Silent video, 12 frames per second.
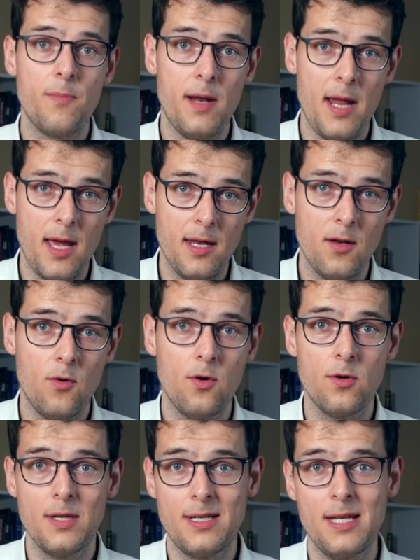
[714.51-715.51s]
plan
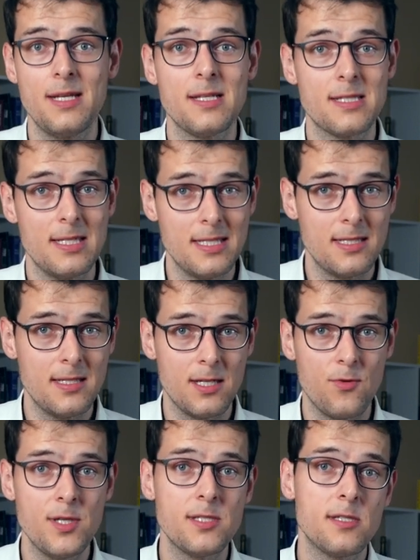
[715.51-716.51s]
or attendance list
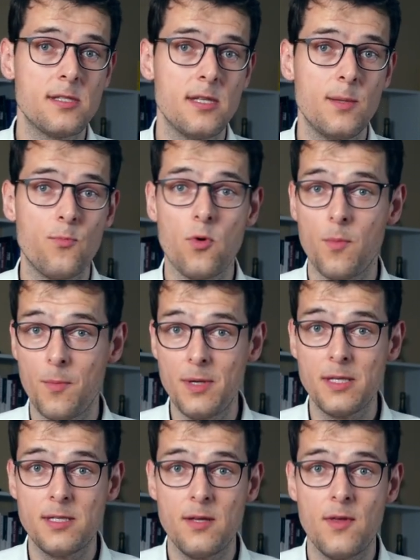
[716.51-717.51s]
increases the
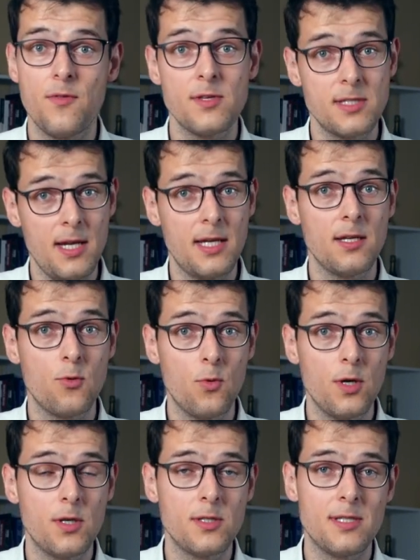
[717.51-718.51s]
probability that the selected
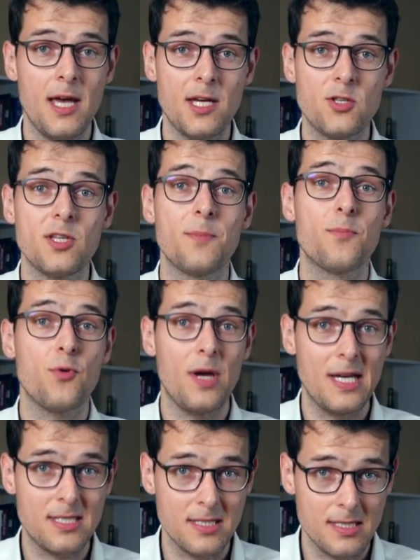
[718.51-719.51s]
workers are actually
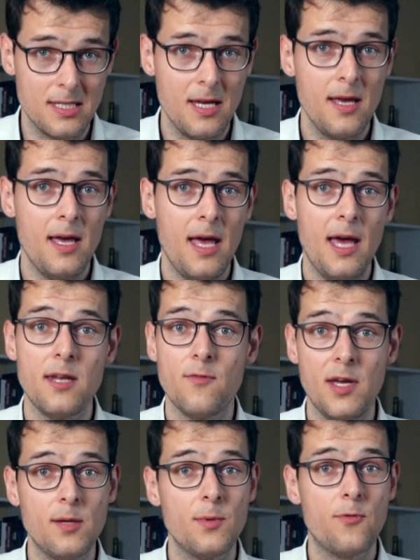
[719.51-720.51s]
present and available